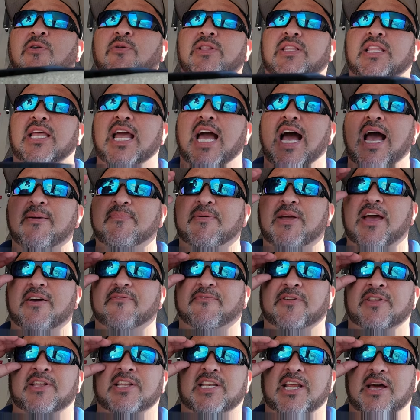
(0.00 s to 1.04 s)
with the
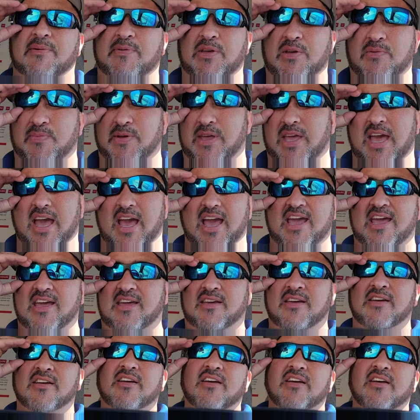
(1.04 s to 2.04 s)
IBF and the WBA